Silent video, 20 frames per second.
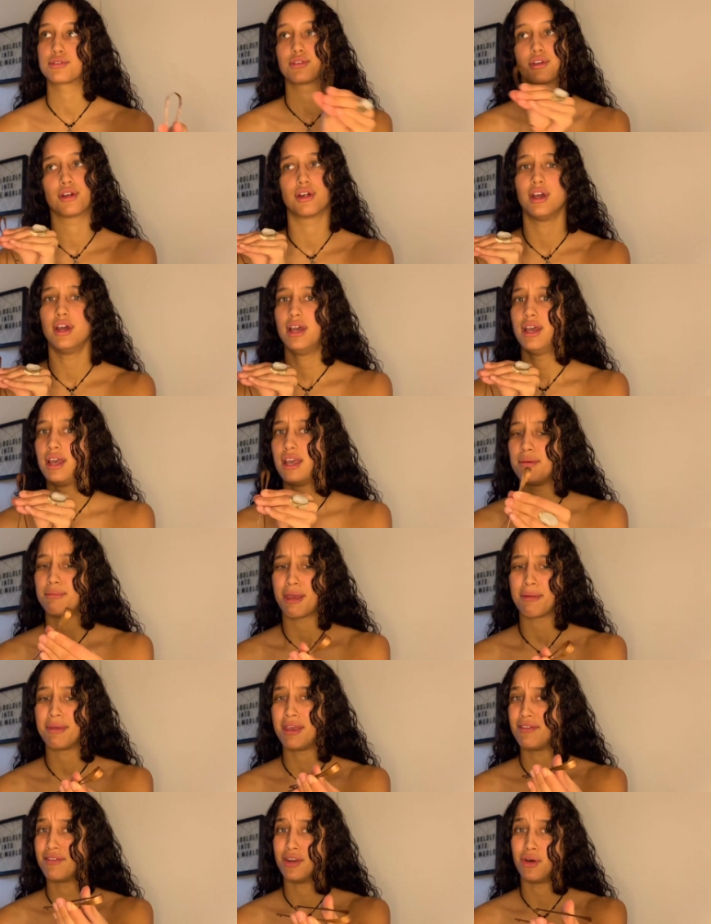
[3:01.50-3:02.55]
or
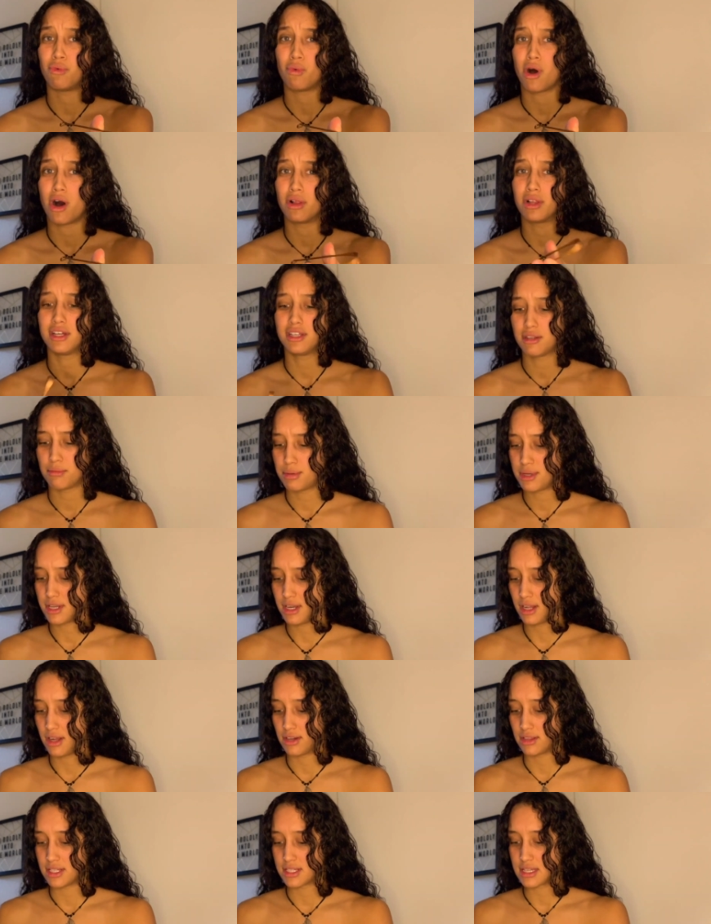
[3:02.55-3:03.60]
maybe even a wallet
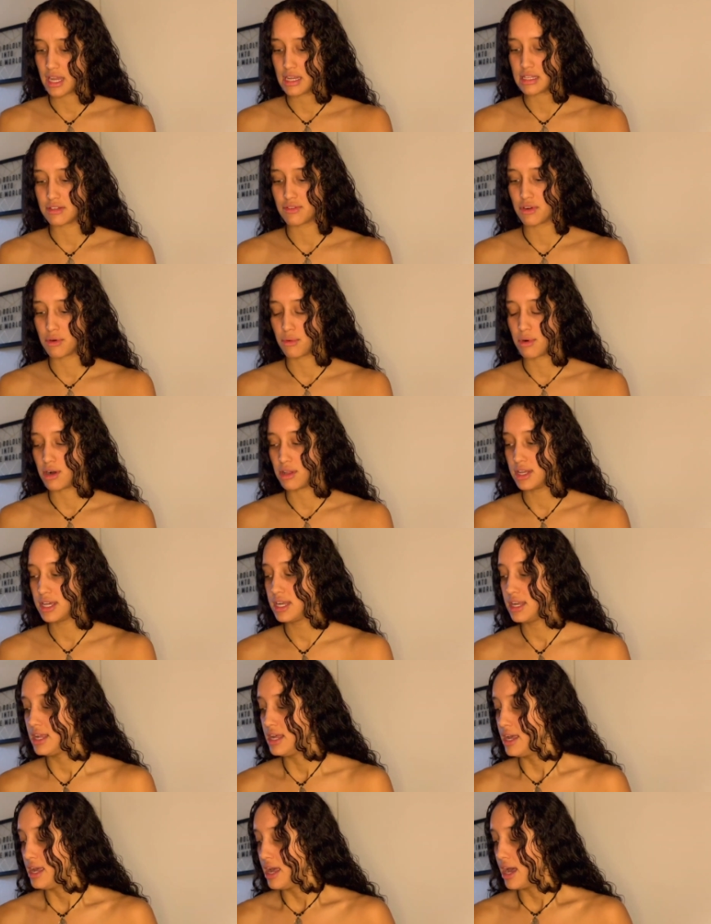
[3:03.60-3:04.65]
depending on the size of your wallet.
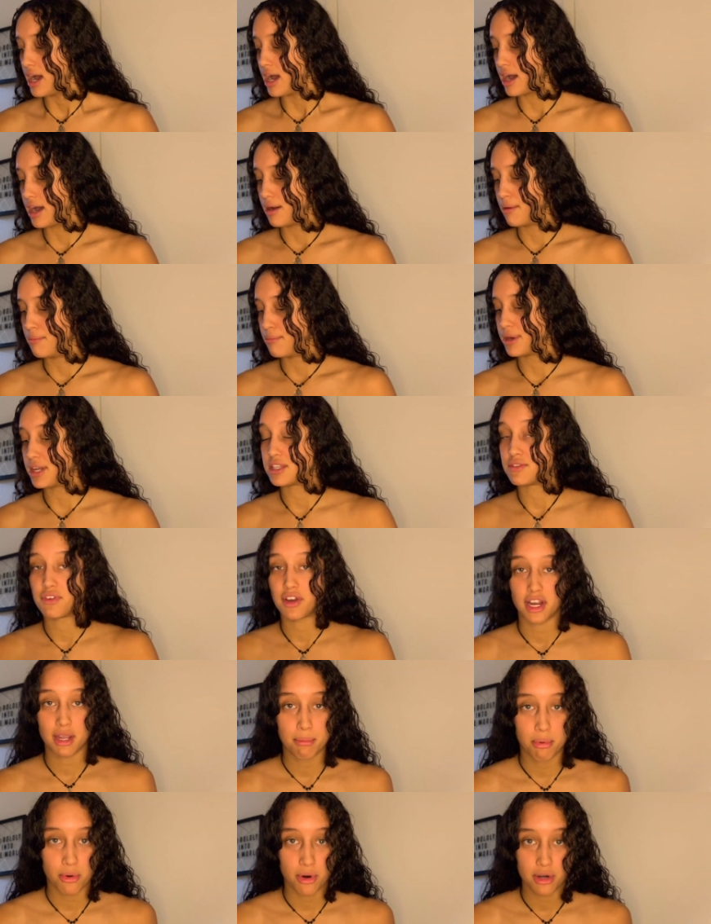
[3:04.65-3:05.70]
Um, but it's
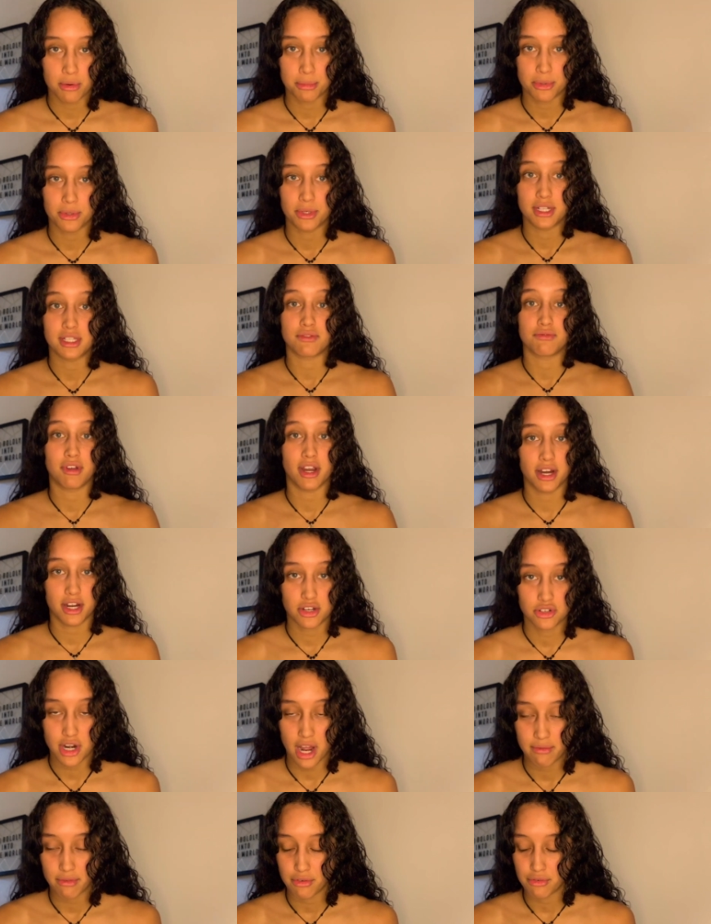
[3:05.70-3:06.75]
very portable. It's very
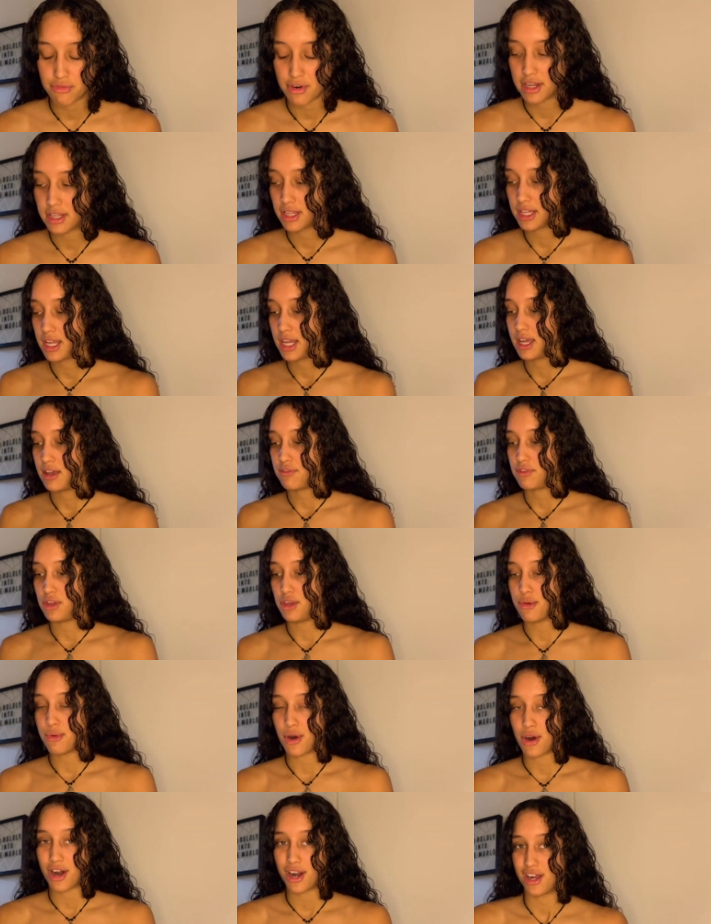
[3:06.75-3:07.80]
travel friendly if
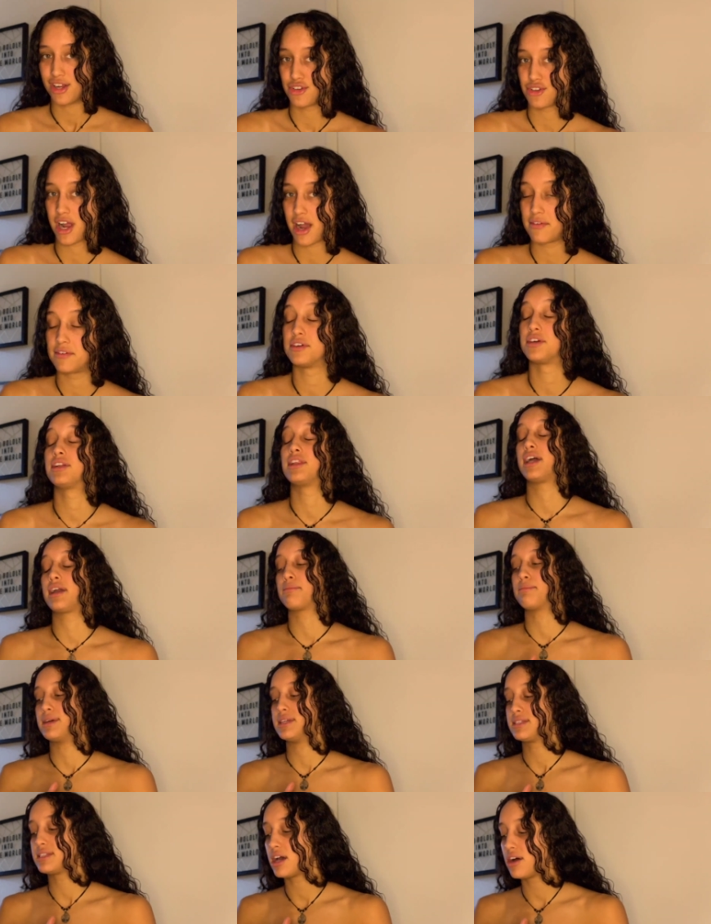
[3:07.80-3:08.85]
you are a traveler like
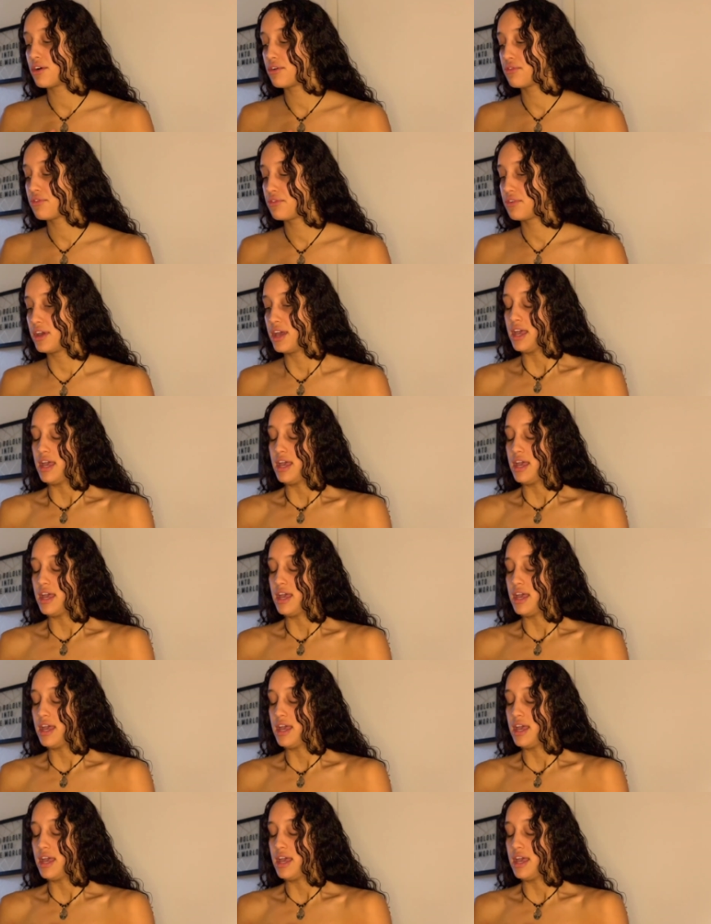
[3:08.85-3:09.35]
myself.